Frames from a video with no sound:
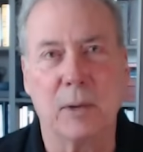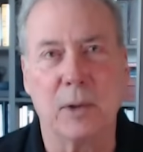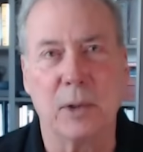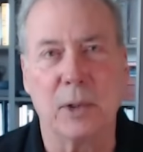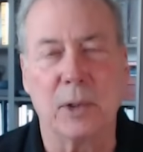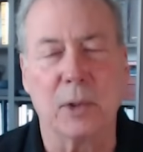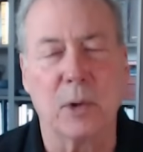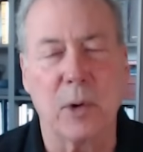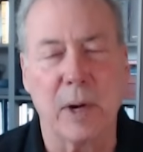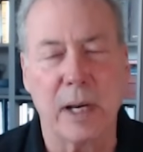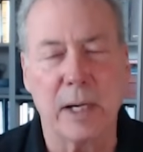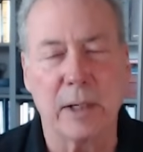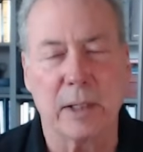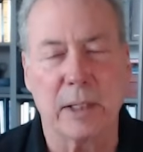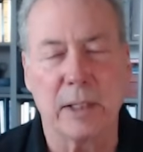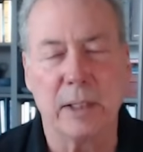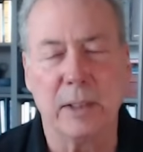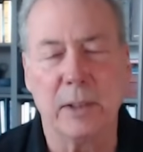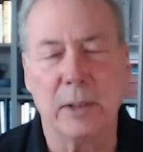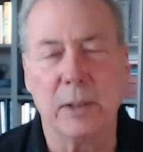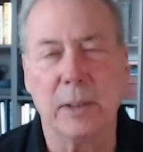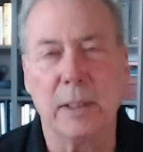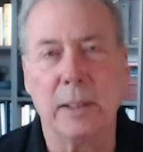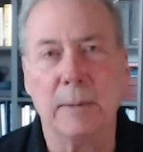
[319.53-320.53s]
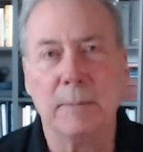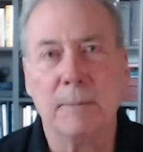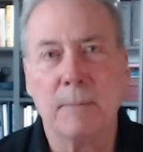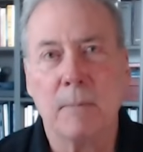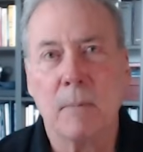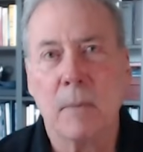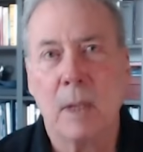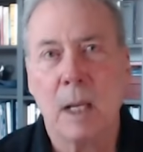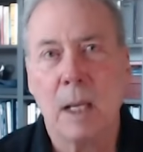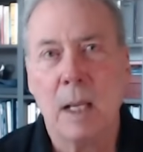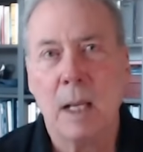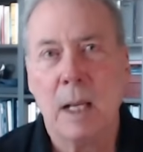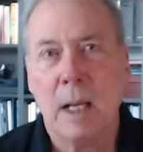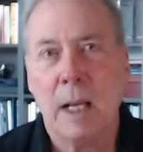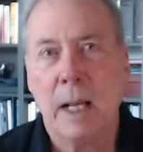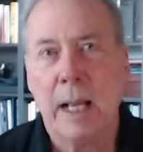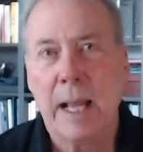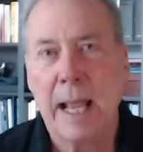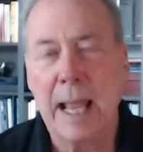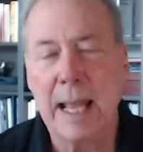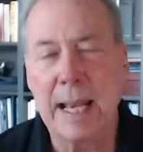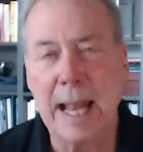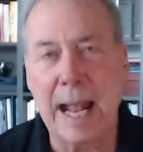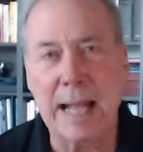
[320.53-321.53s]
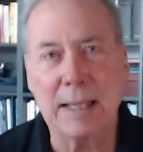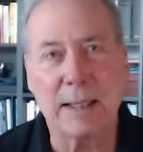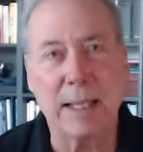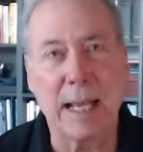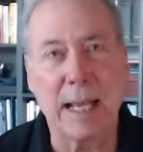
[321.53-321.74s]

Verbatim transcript: third grader can do it. And at